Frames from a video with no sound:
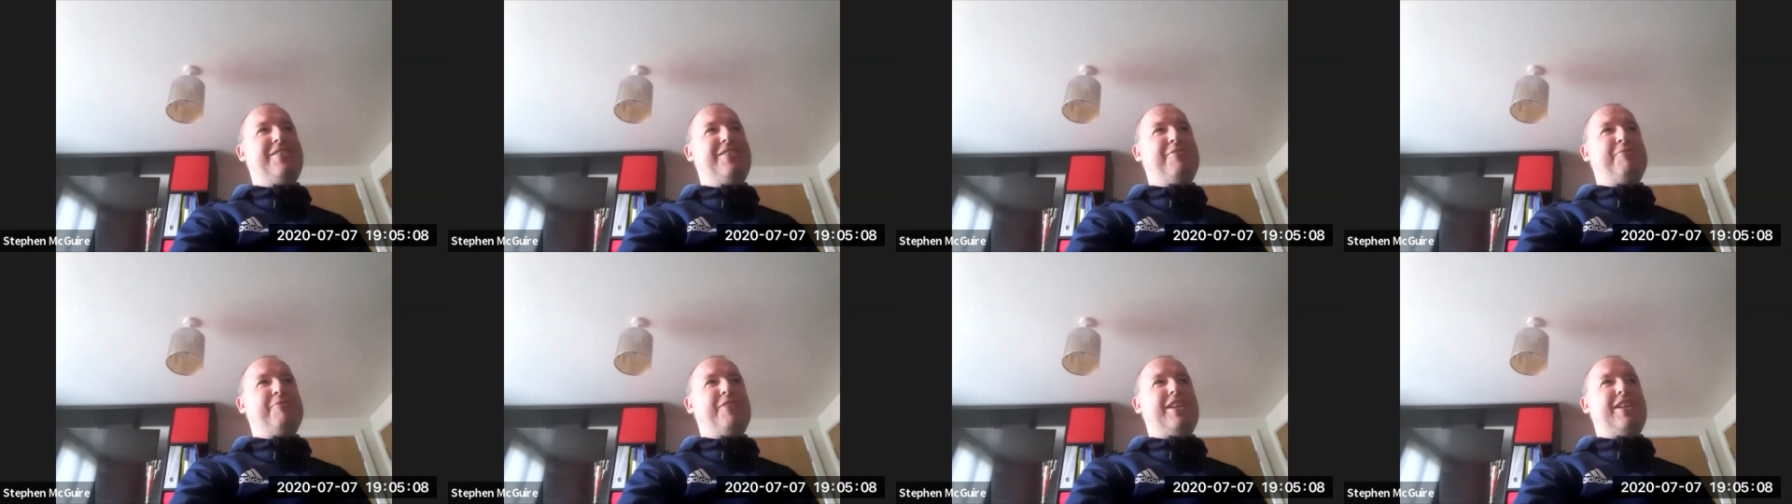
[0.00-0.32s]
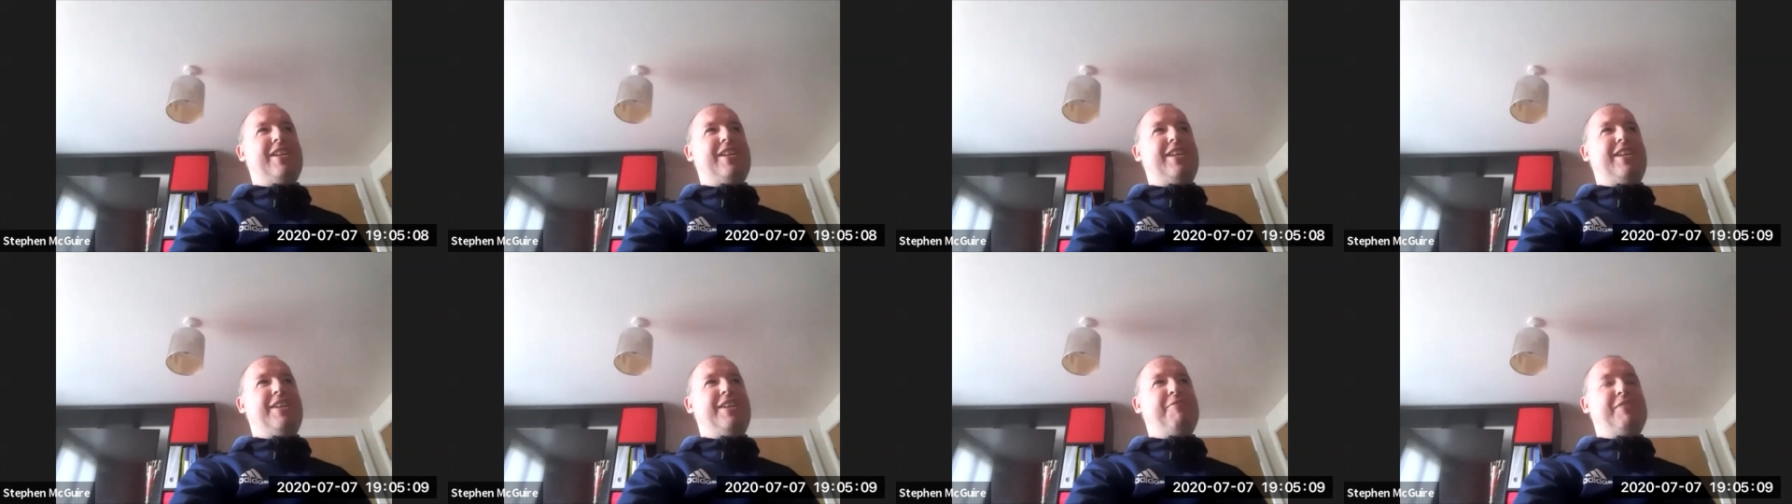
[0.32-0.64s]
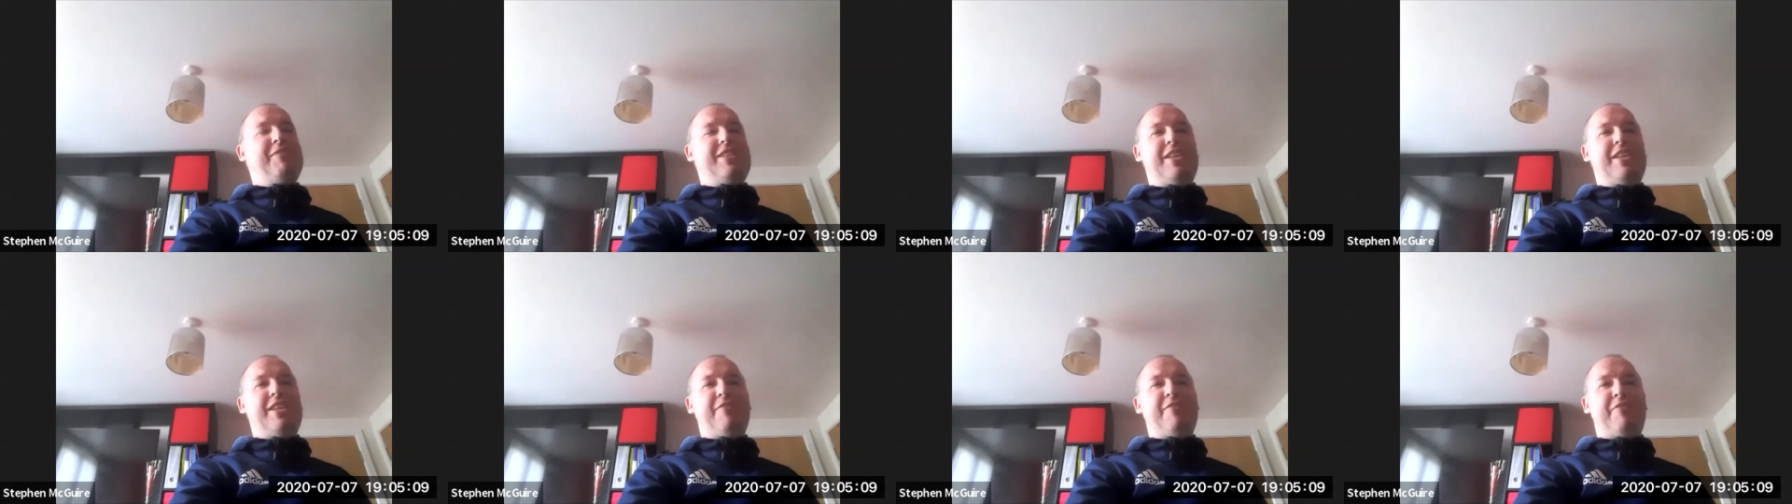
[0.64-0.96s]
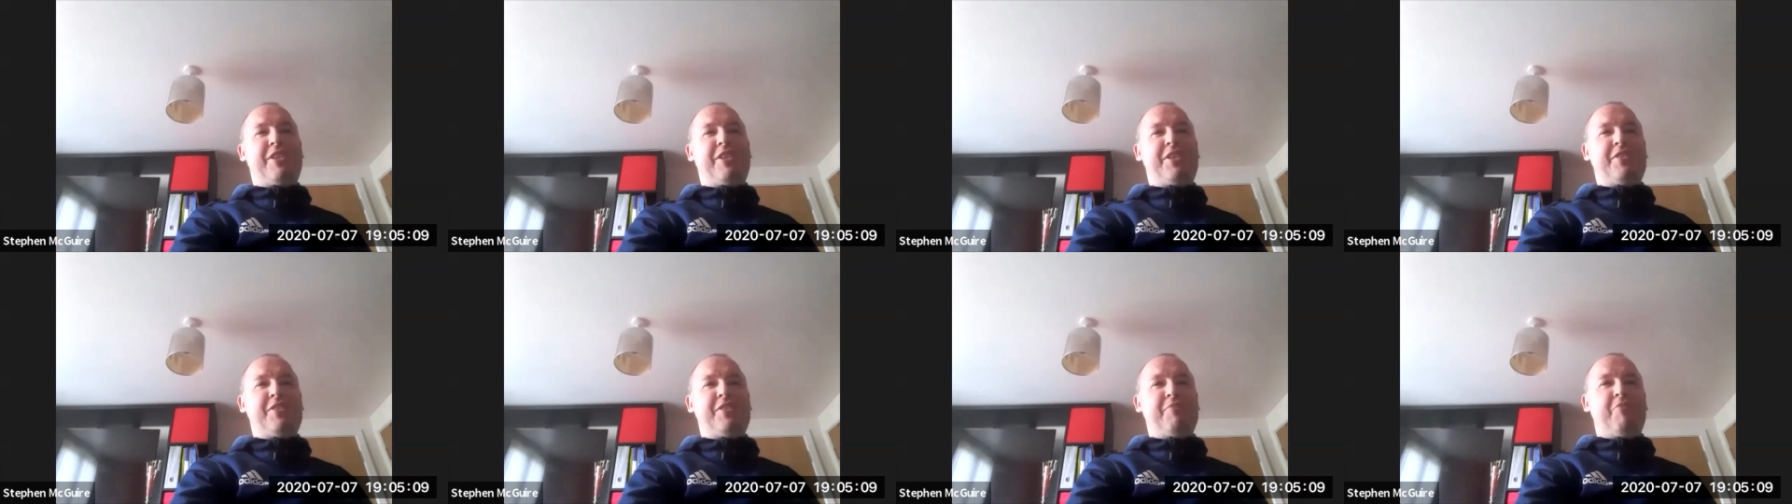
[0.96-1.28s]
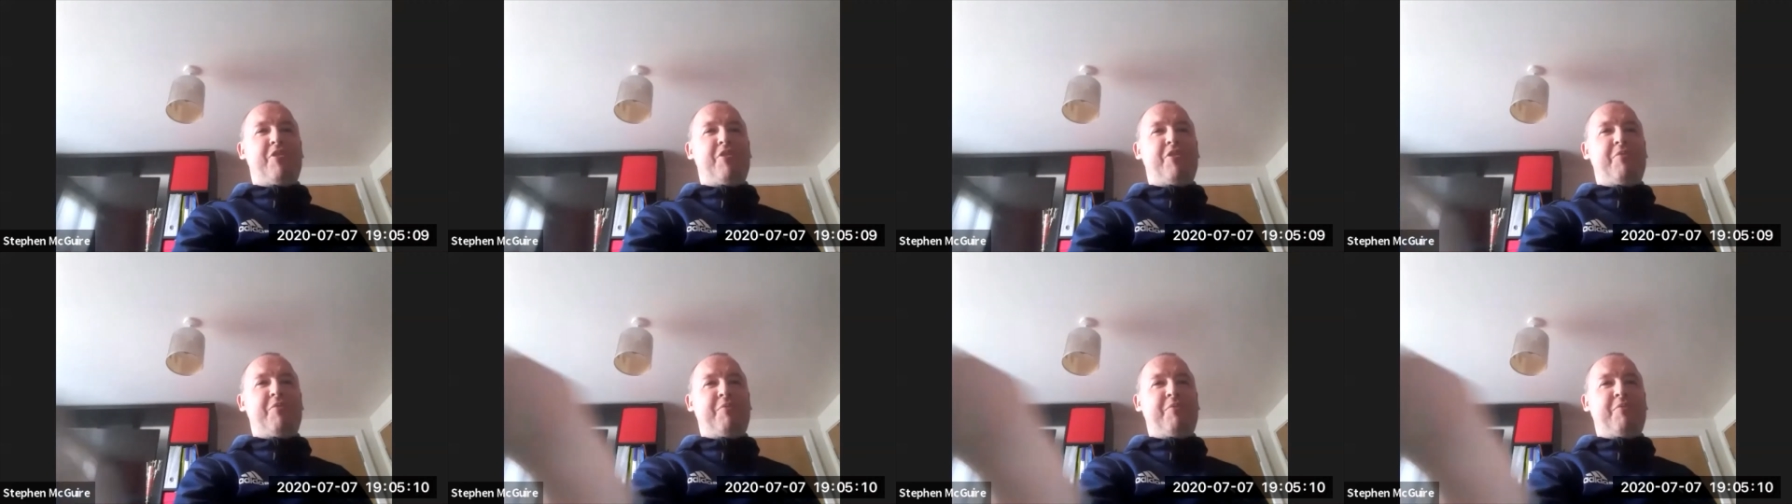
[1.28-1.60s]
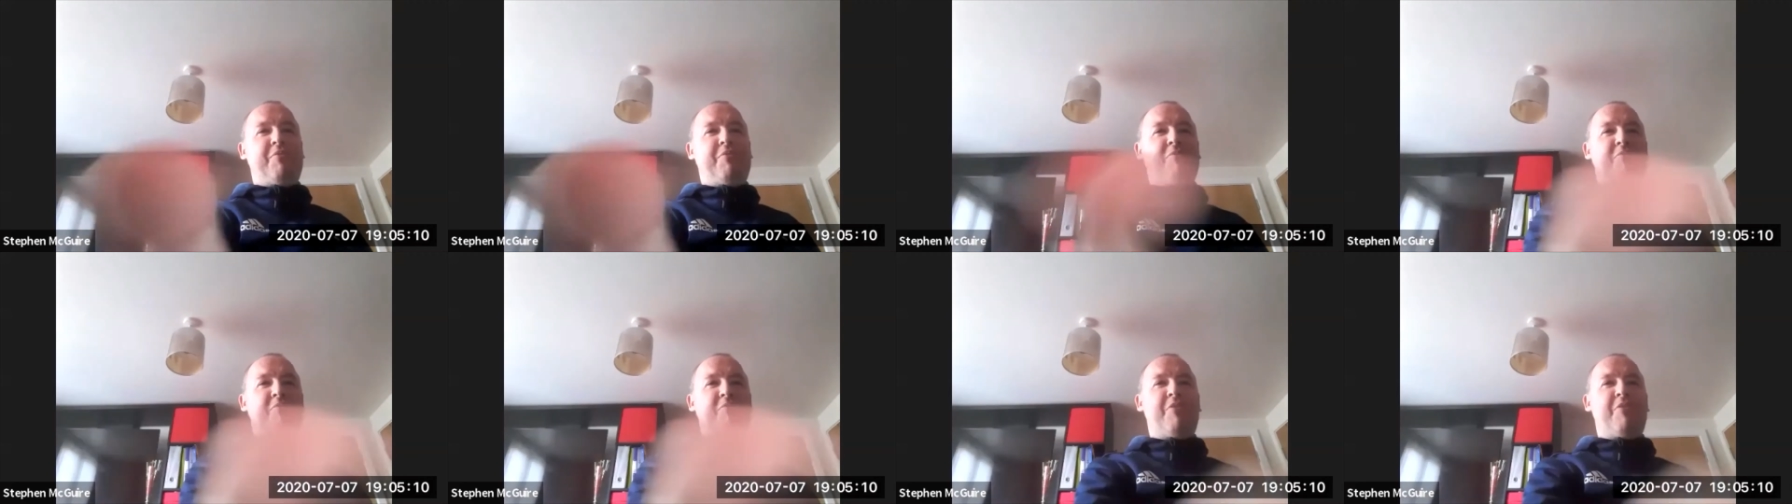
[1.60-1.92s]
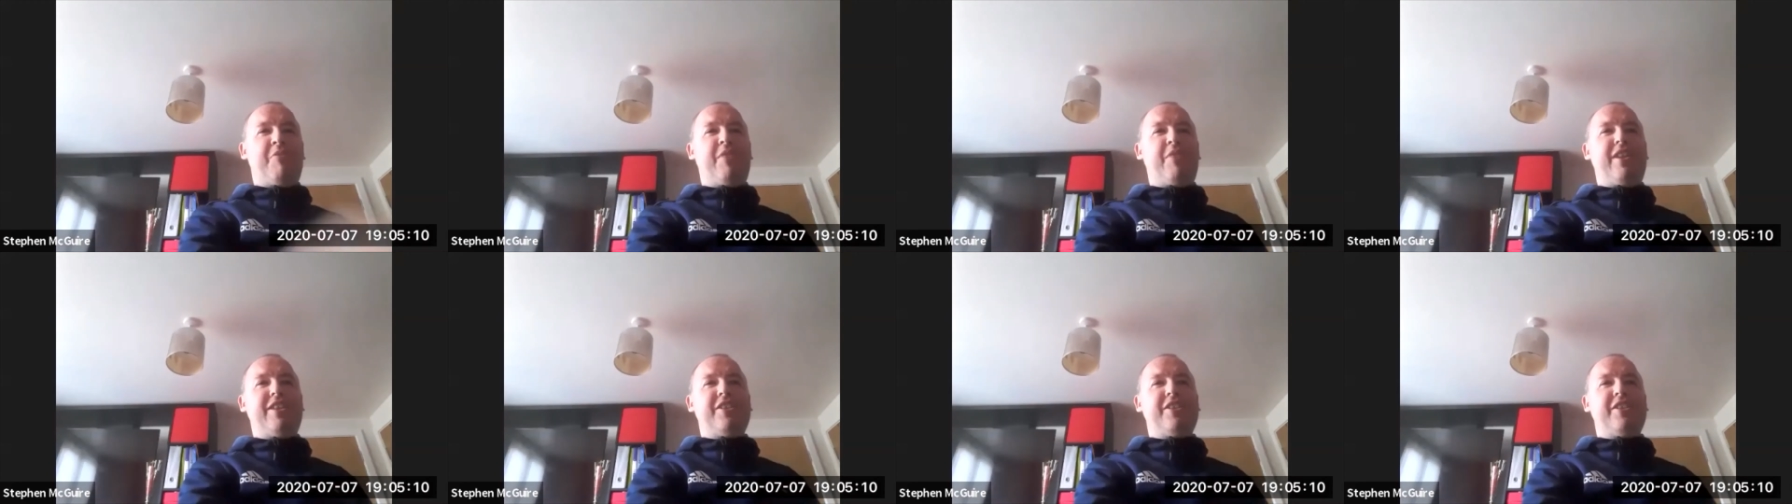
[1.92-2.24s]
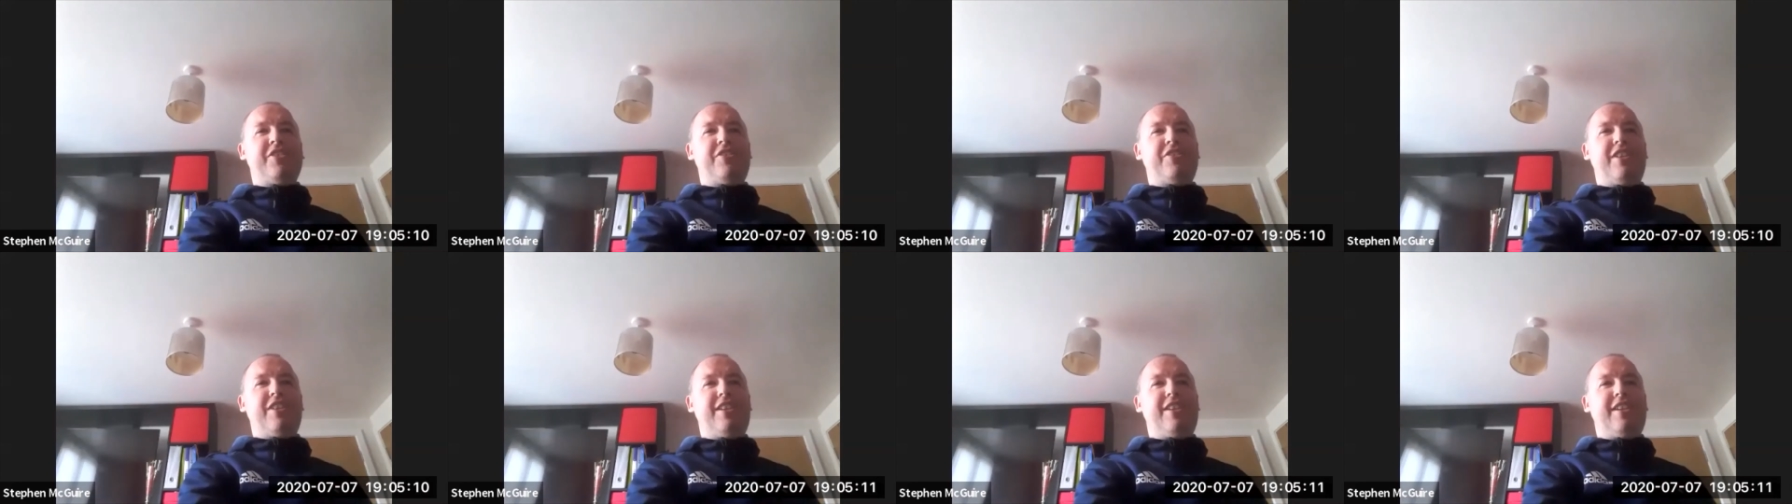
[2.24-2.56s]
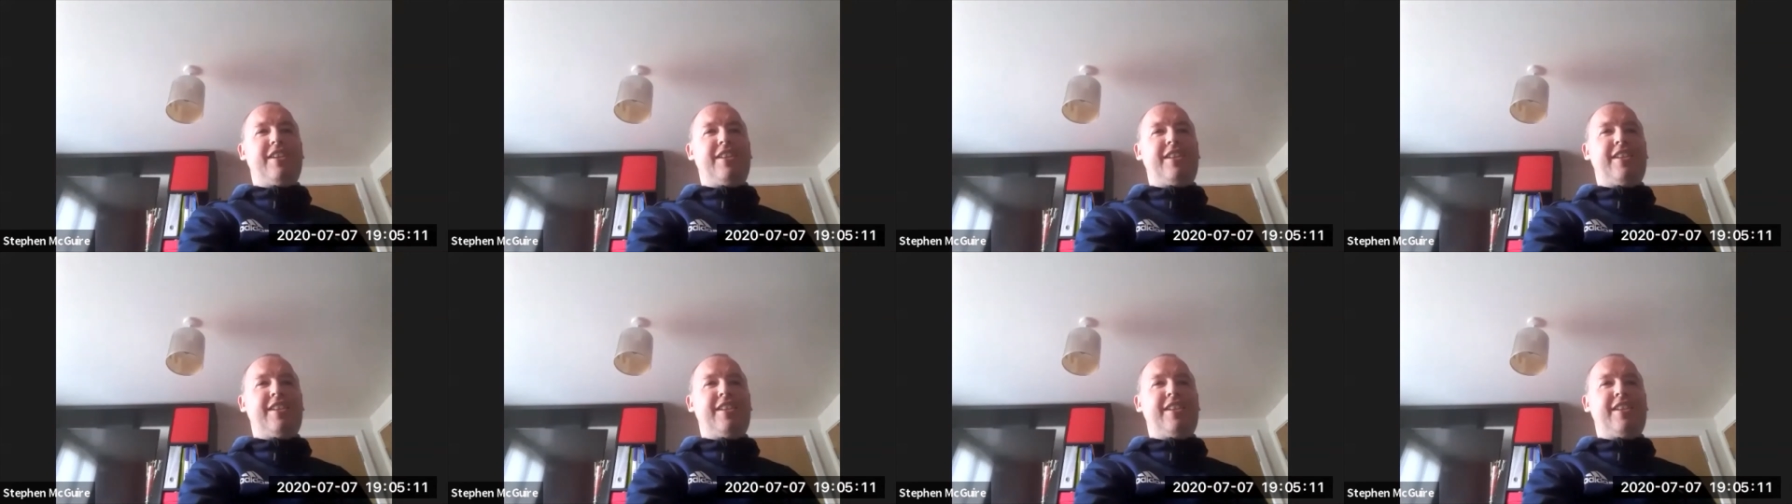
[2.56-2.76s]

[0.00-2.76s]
when he was there for his warm weather training,